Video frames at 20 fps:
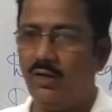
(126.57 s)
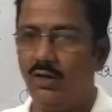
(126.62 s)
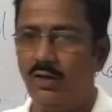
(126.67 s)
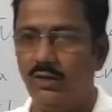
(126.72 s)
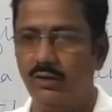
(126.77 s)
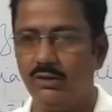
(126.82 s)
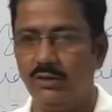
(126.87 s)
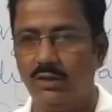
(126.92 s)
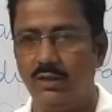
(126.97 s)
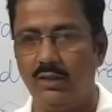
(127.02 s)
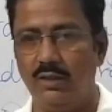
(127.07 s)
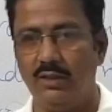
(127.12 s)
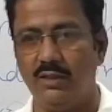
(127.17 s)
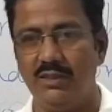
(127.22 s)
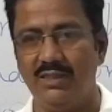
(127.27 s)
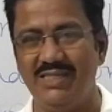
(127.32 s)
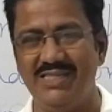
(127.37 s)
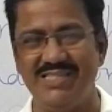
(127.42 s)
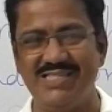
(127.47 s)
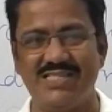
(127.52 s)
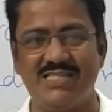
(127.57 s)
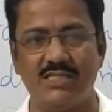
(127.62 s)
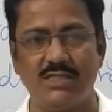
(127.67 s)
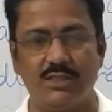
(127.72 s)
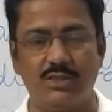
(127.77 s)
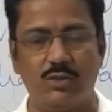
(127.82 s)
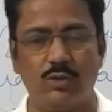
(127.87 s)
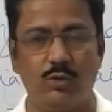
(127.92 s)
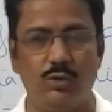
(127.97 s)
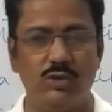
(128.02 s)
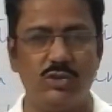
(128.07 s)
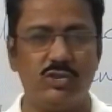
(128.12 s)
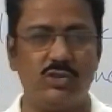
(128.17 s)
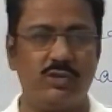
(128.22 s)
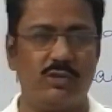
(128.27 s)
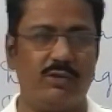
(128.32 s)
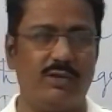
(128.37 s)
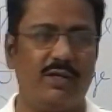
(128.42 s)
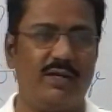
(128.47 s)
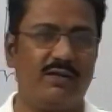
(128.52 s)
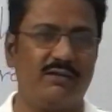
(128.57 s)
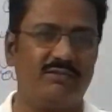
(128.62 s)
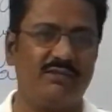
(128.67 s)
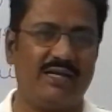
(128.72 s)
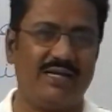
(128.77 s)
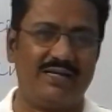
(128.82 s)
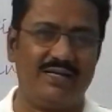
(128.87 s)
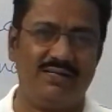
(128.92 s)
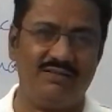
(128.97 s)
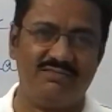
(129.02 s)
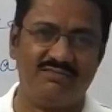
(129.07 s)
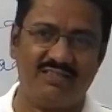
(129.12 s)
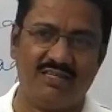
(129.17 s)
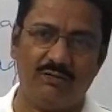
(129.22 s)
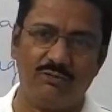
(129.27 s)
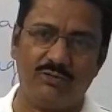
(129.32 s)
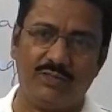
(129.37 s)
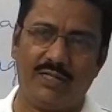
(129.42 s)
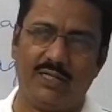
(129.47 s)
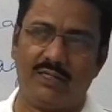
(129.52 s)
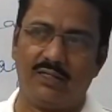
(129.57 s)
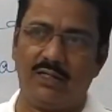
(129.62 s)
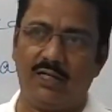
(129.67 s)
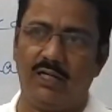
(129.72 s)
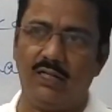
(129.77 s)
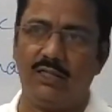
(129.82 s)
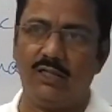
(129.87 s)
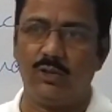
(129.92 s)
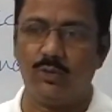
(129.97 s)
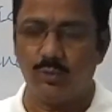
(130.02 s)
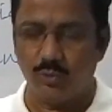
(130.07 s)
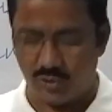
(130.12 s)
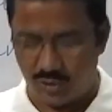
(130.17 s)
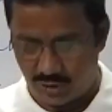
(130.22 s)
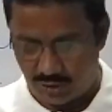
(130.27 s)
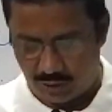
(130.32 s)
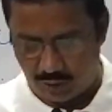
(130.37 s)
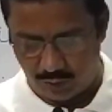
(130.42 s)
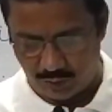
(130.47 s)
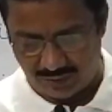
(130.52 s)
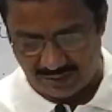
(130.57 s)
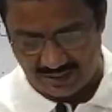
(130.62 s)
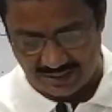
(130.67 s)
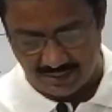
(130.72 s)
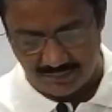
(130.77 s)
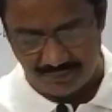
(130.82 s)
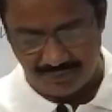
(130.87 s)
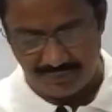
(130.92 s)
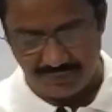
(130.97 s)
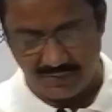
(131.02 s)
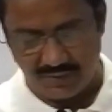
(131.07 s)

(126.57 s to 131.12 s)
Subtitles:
on the eastern coast, exactly South Atlantic Ocean out there.